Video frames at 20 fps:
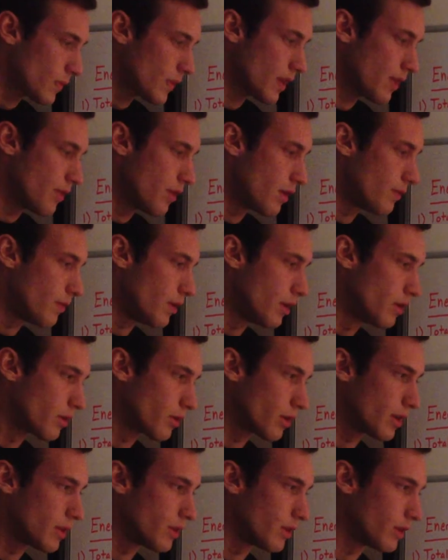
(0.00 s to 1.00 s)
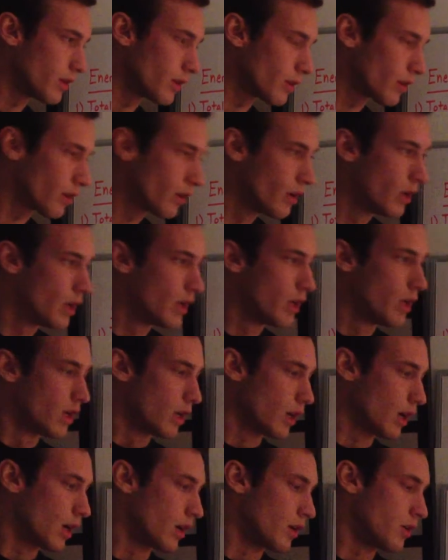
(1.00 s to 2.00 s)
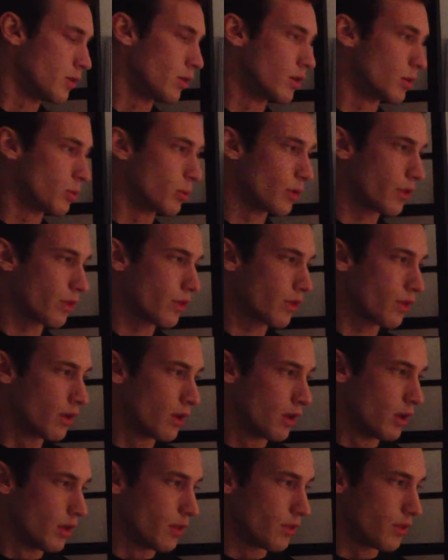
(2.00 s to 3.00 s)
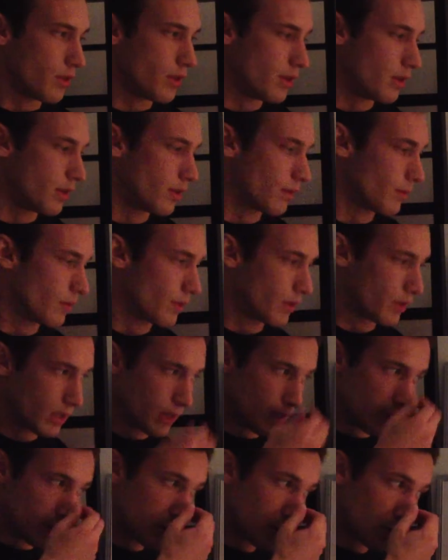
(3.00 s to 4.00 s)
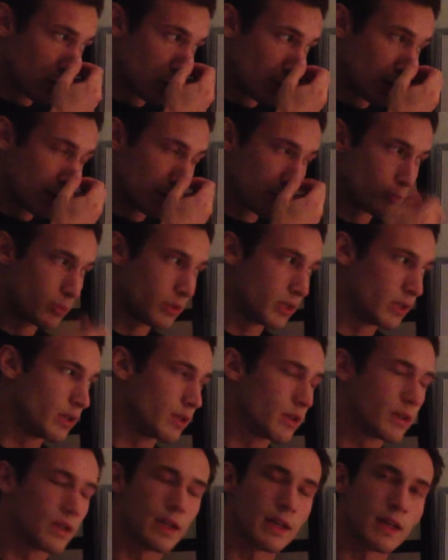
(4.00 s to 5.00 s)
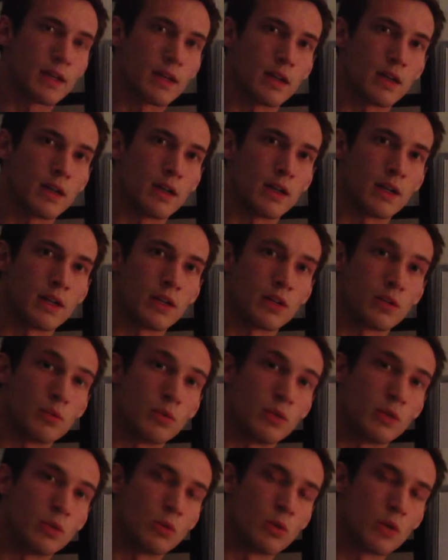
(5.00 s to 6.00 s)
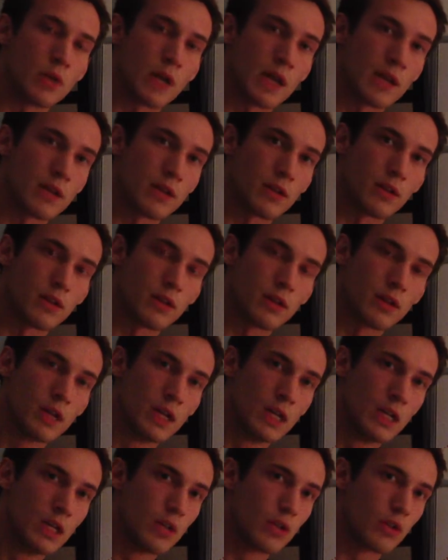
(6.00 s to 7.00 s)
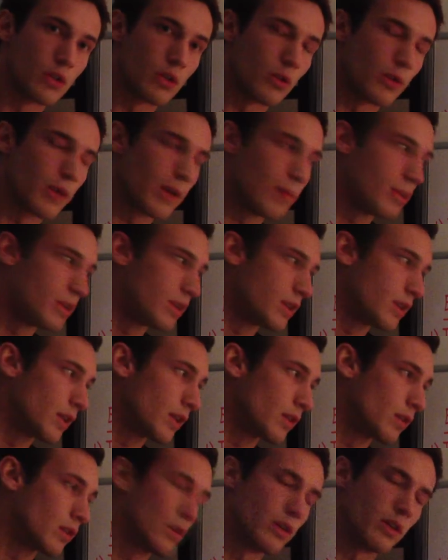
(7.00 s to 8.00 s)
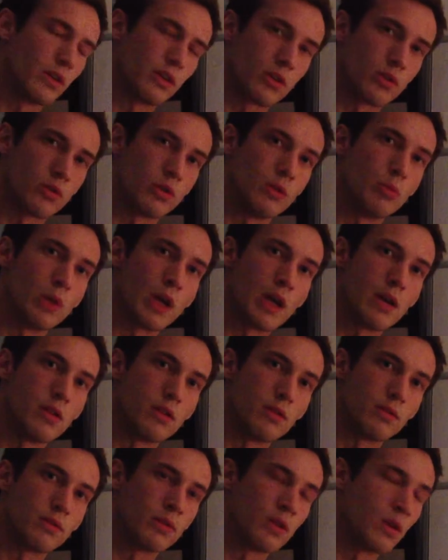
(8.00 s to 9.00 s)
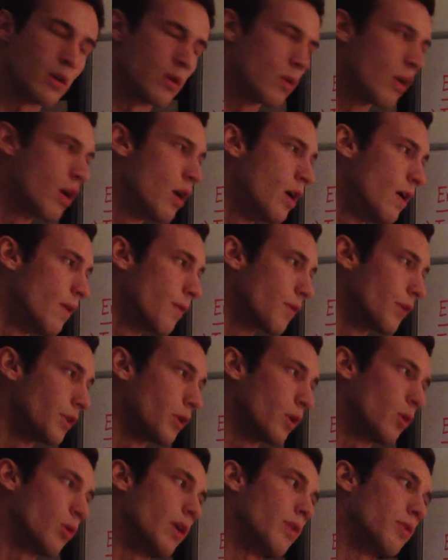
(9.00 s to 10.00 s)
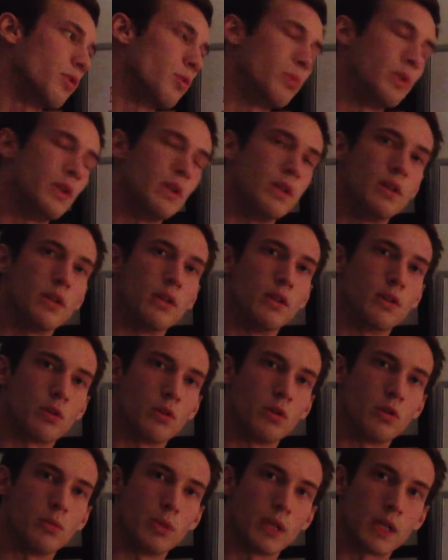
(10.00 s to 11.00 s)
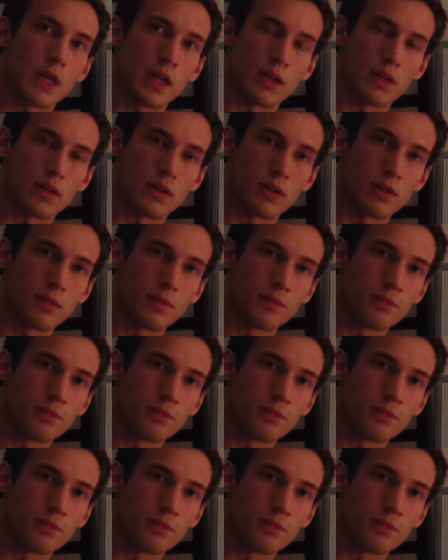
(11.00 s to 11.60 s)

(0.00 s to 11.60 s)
And then if you integrate this, uh, you end up with the uh, total enthalpy uh, has to equal a constant. So that means that along the streamline in the flow, the total enthalpy is going to be constant.